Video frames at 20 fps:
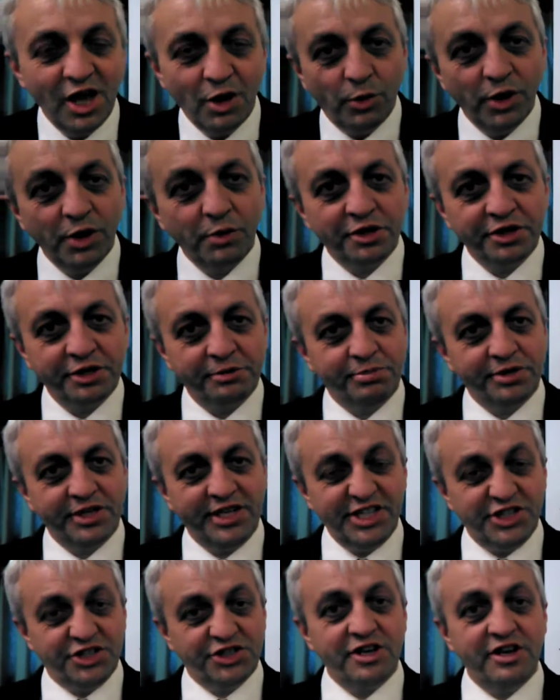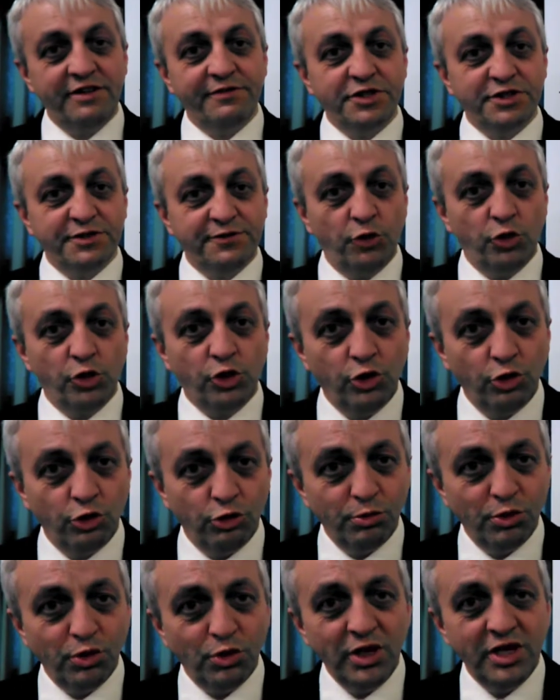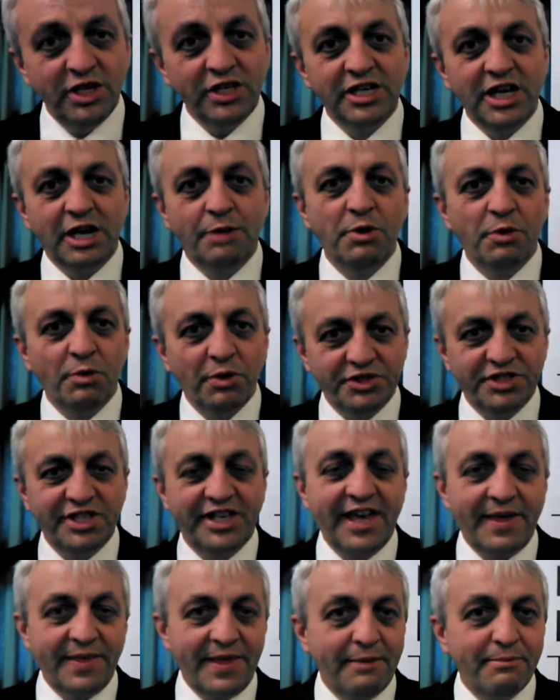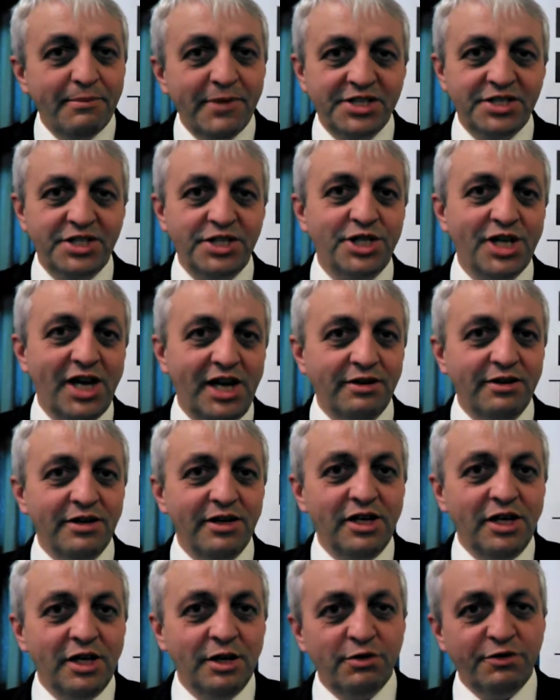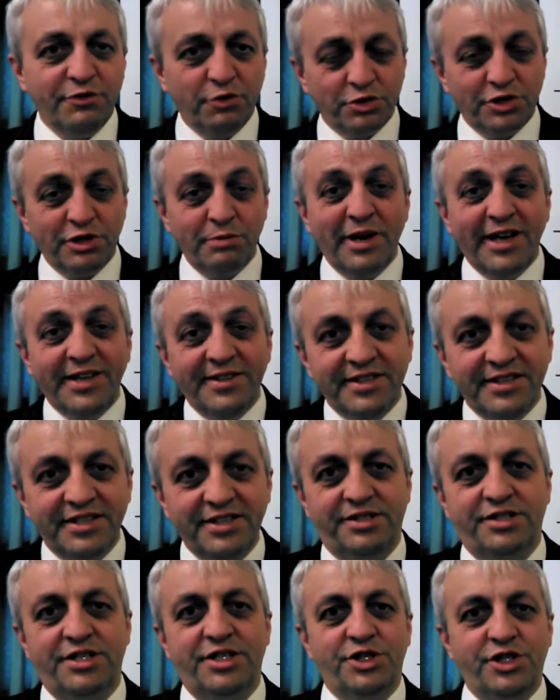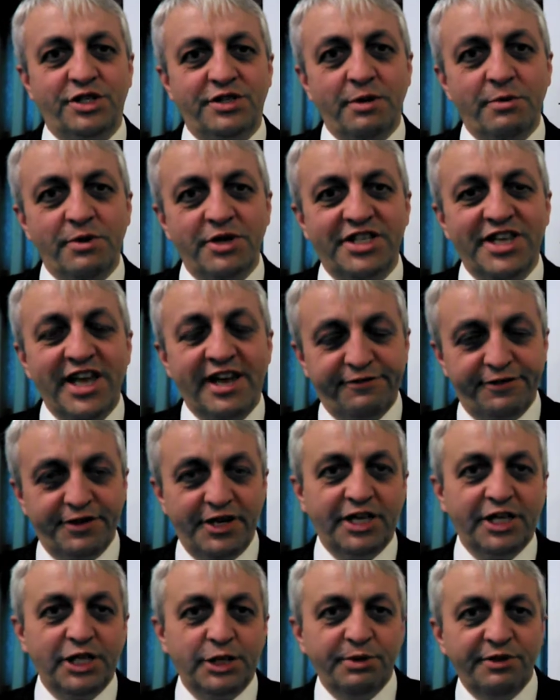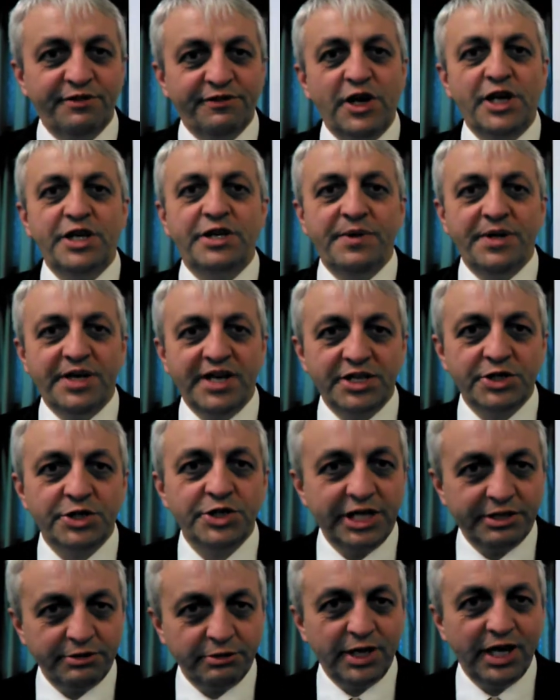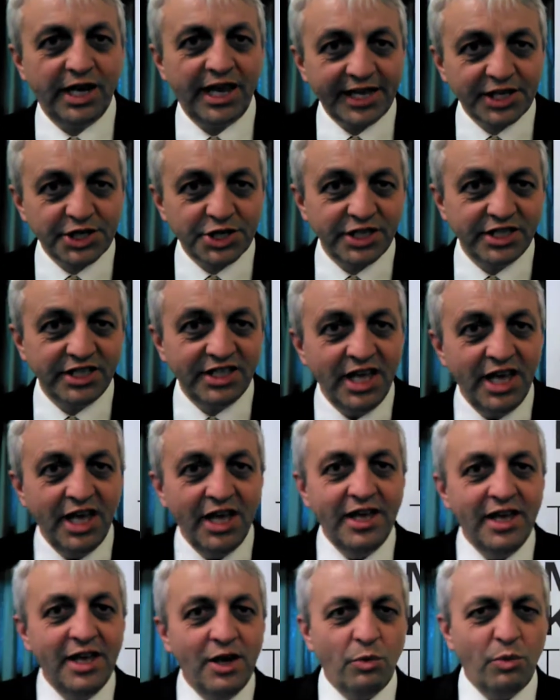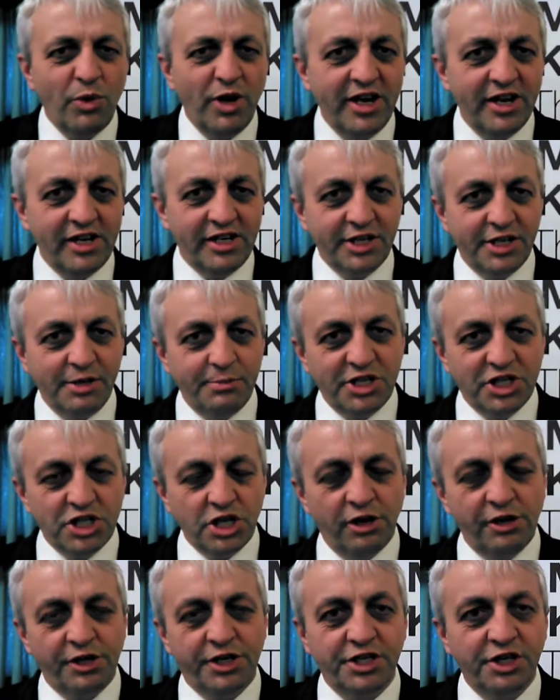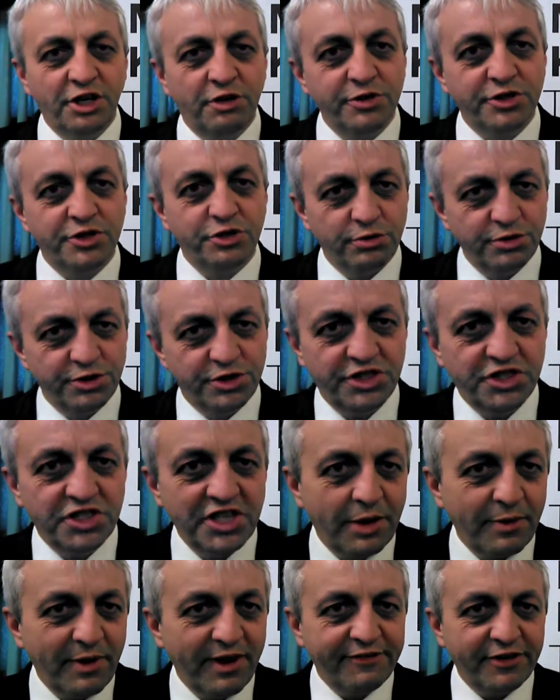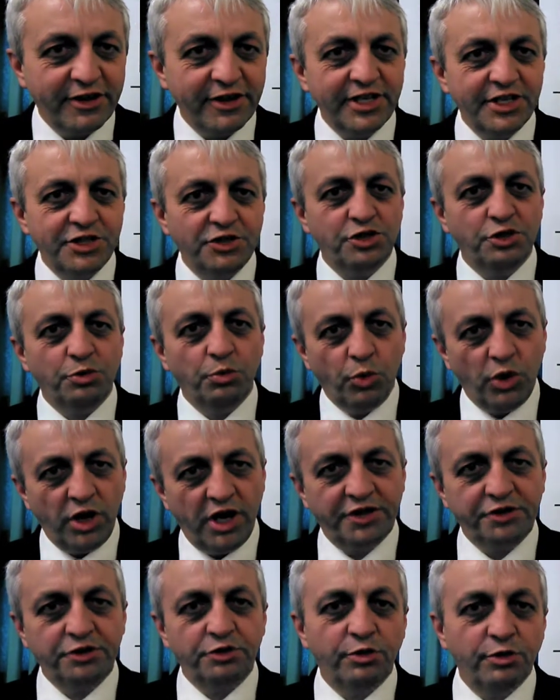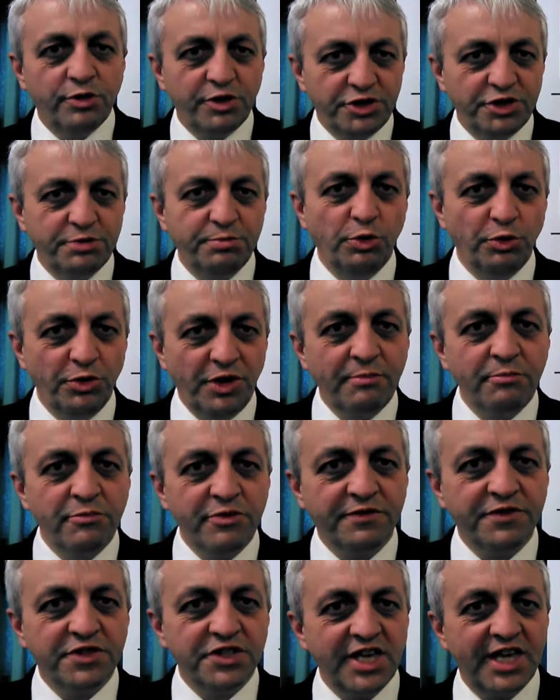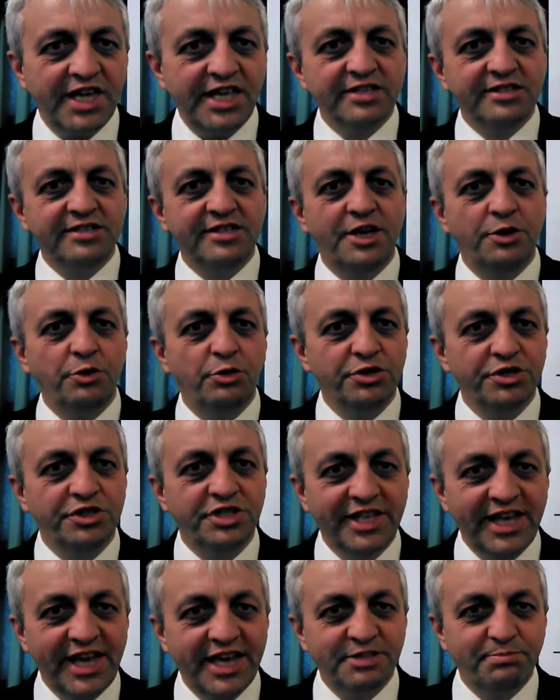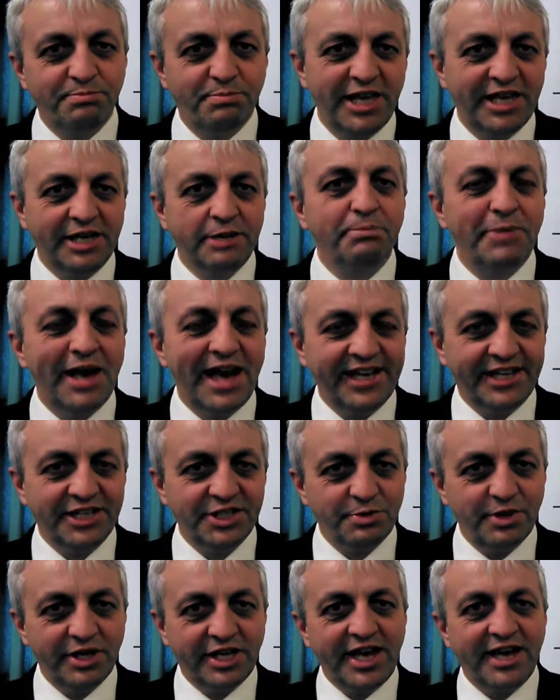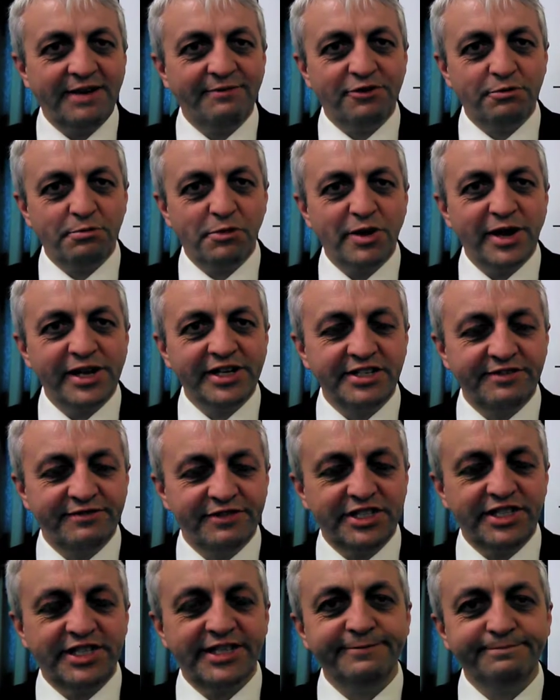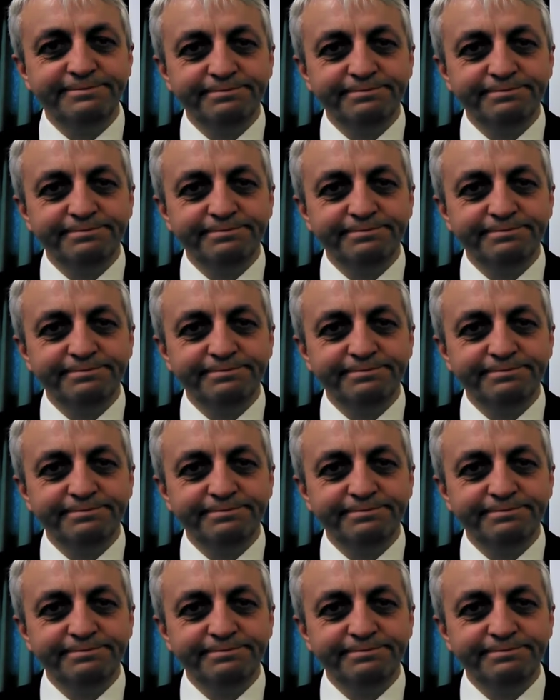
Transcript: We want a police service for Cornwall and we want to get that message out. We've also made the decision that we're definitely going to be fighting the next general election. We're going to be targeting our resources, however, into one or a small number of seats in order to get as big a bang as we can from our activity.